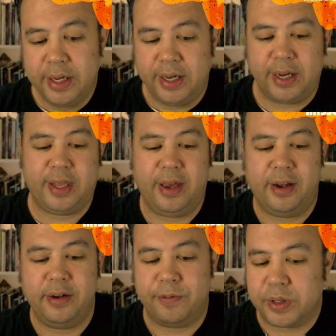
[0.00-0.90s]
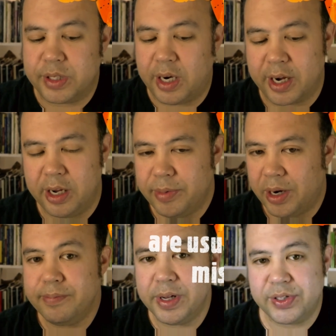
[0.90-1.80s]
again, if we're talking
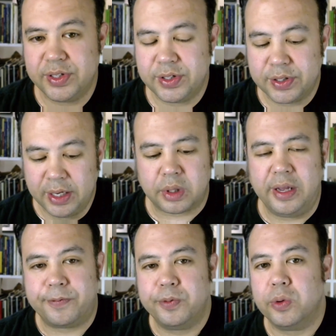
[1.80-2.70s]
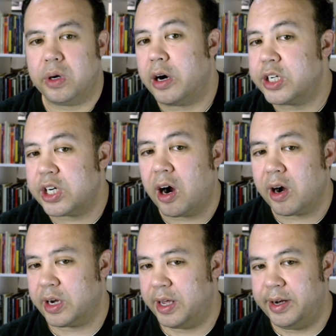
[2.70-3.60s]
about misses, if our
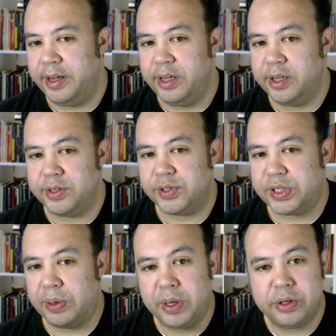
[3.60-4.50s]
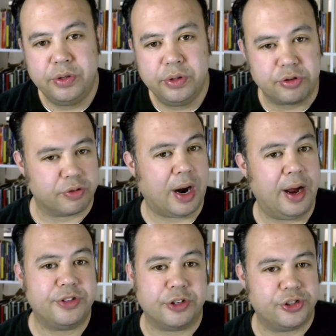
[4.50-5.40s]
target is someone who
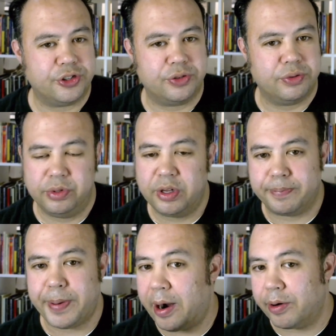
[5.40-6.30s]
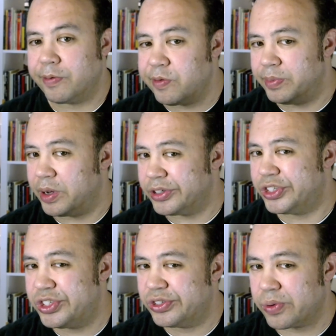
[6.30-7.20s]
derives their power from their
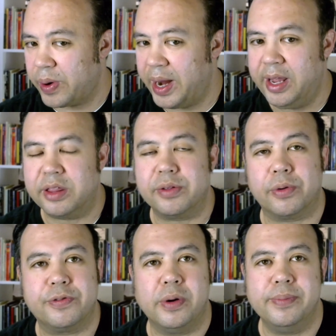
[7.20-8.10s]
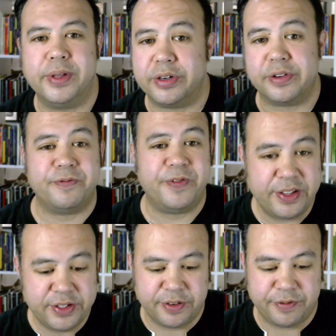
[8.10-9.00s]
strength or from their
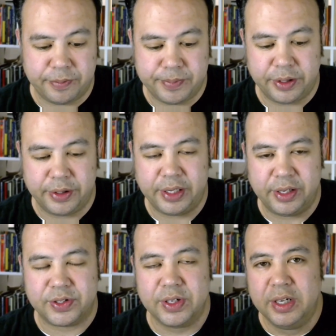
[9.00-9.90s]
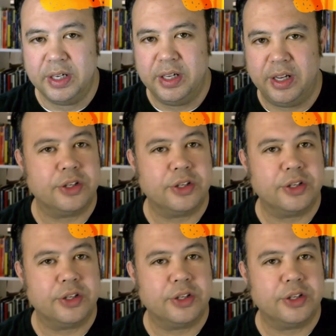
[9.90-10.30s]
defensive abilities in